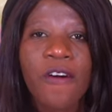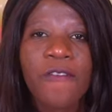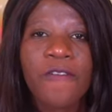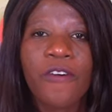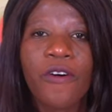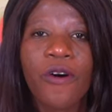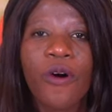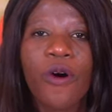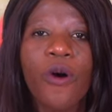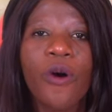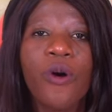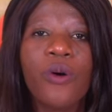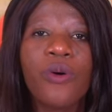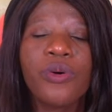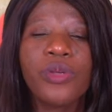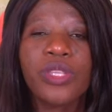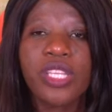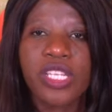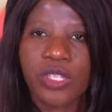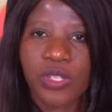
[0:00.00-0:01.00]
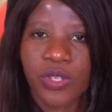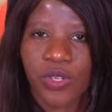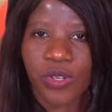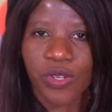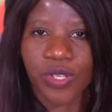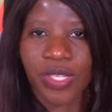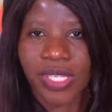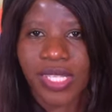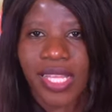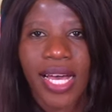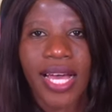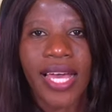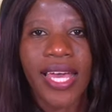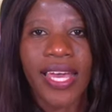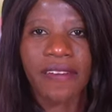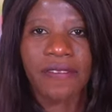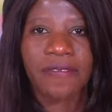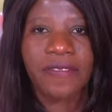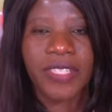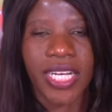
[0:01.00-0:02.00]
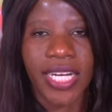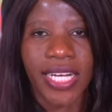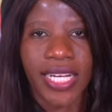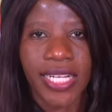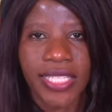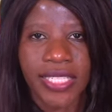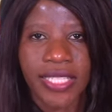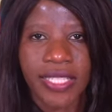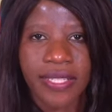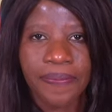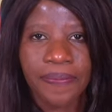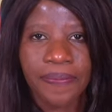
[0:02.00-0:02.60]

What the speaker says: for all the souls that have died.